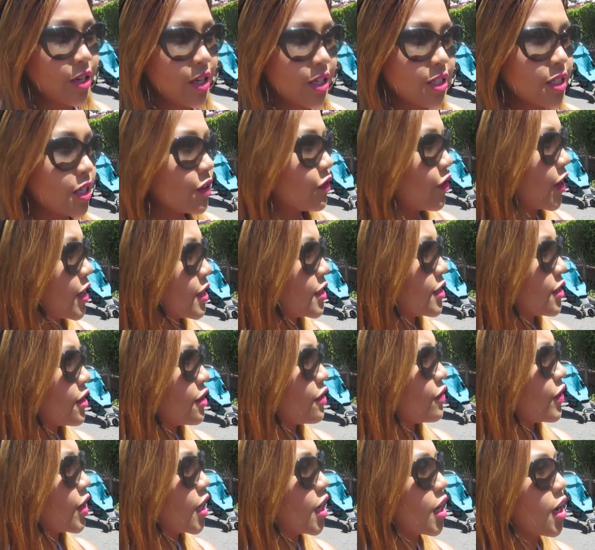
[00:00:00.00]
Disney
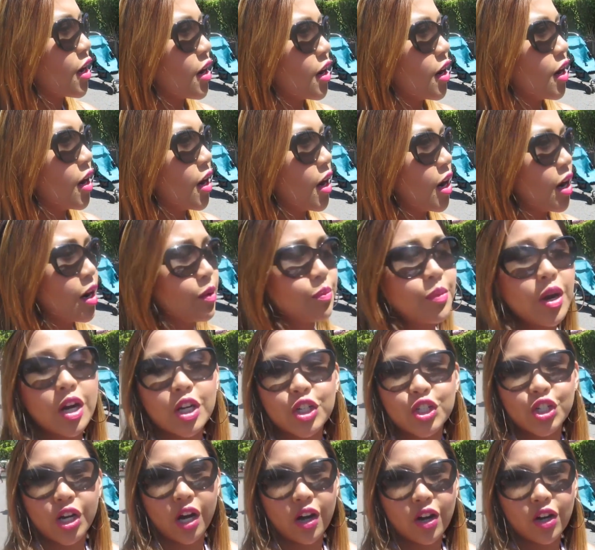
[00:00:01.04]
festive are
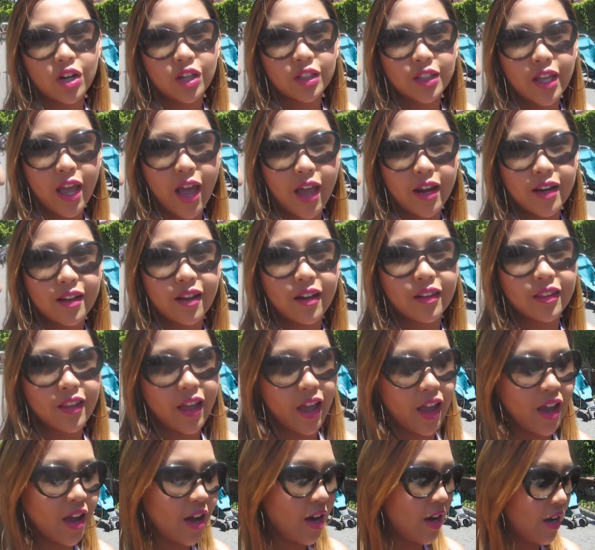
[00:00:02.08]
Gerald and
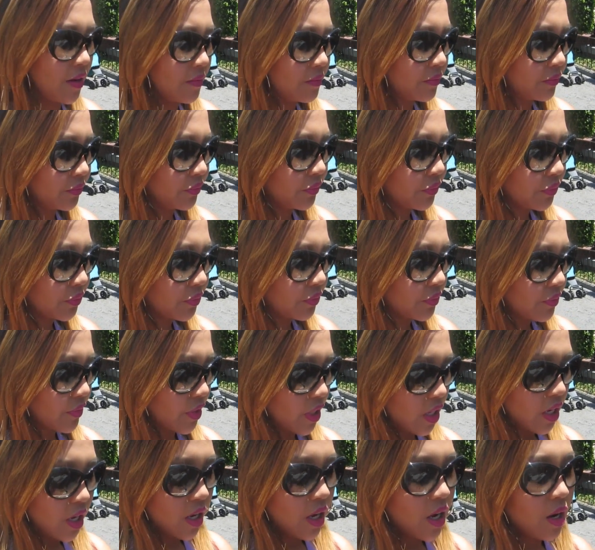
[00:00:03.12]
Kalea.
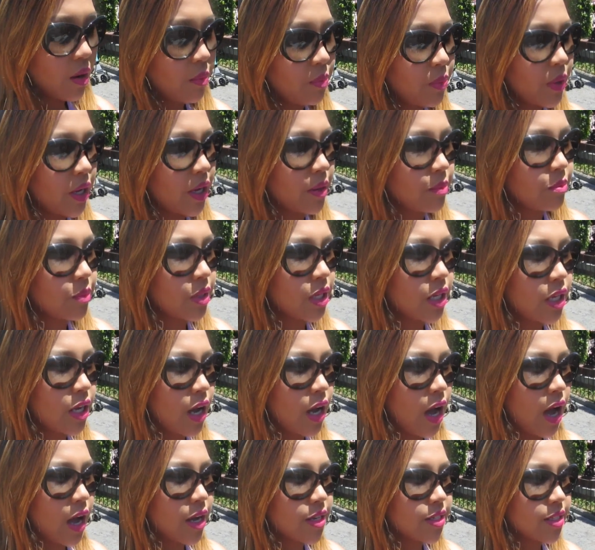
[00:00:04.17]
But me,
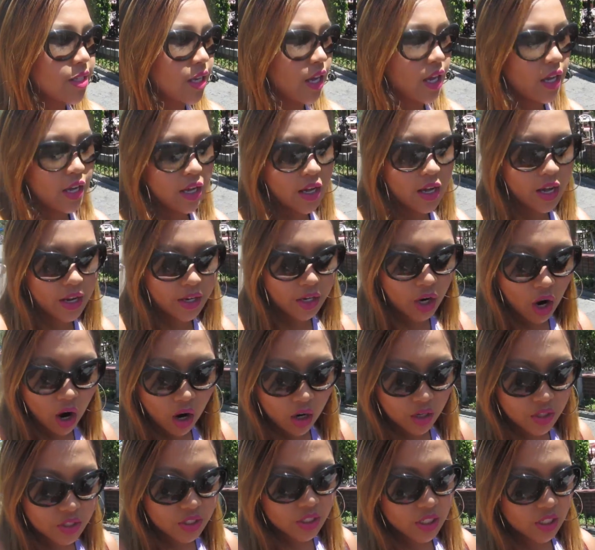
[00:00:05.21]
Isaiah, and
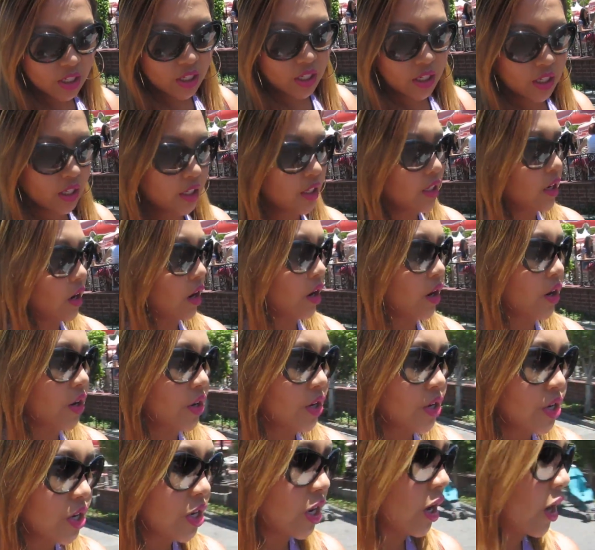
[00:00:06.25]
Carson are
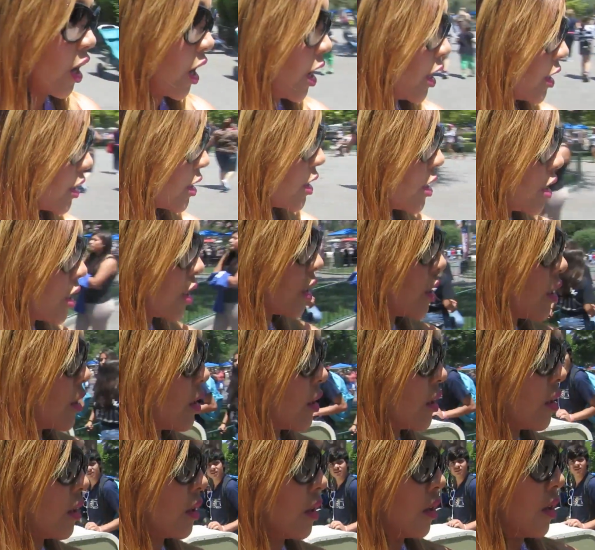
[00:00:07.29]
not
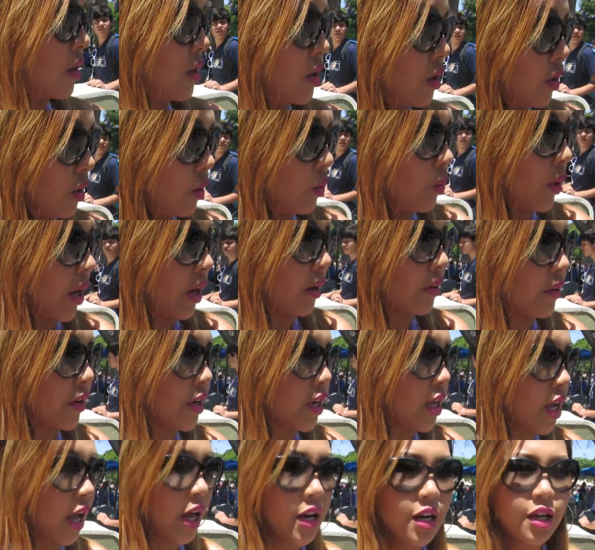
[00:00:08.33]

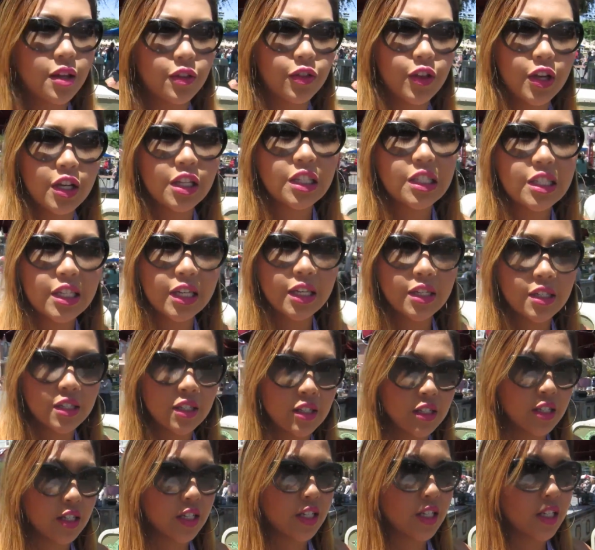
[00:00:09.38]
wearing anything
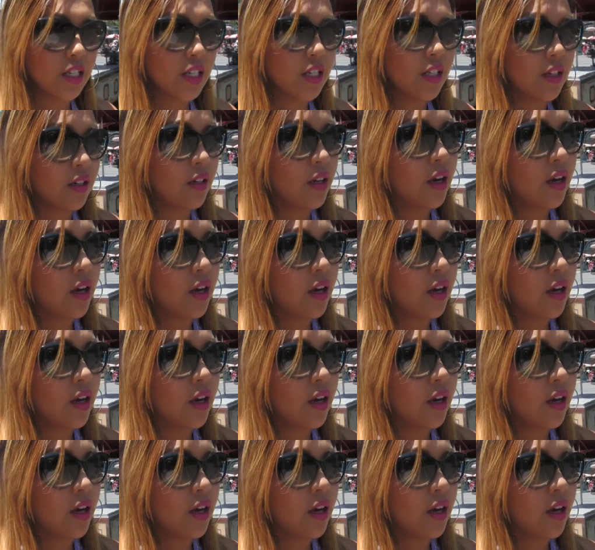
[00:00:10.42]
Disney.